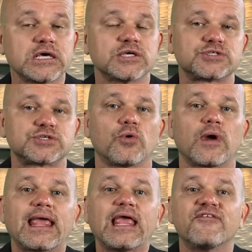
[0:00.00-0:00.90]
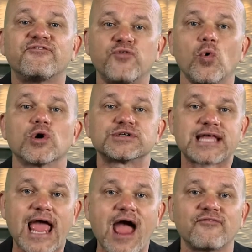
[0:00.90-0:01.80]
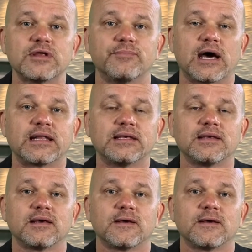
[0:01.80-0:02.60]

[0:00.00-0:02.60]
So he forced everybody,